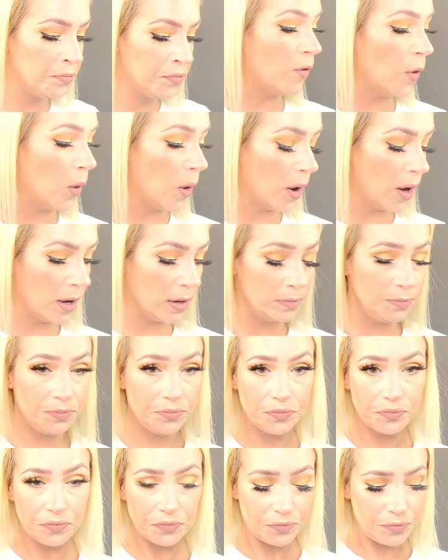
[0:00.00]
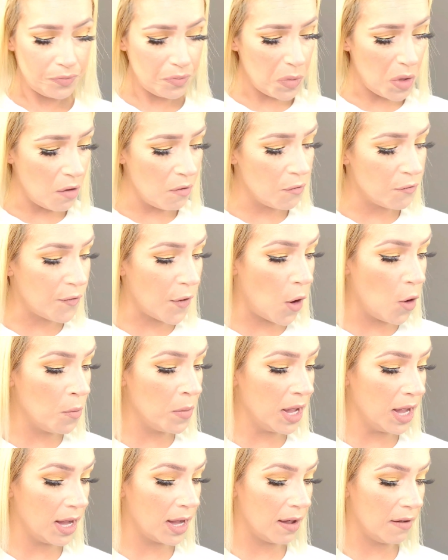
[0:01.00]
For
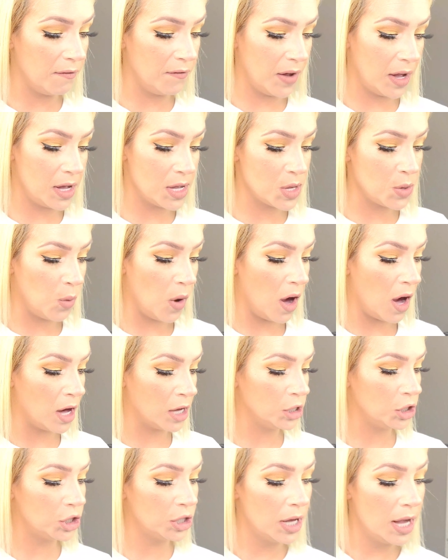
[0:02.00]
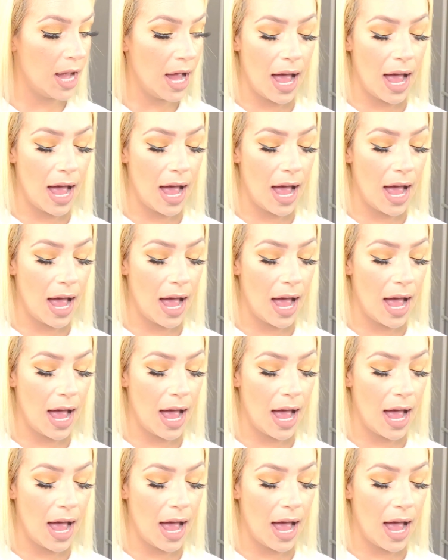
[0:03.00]
foaming face wash,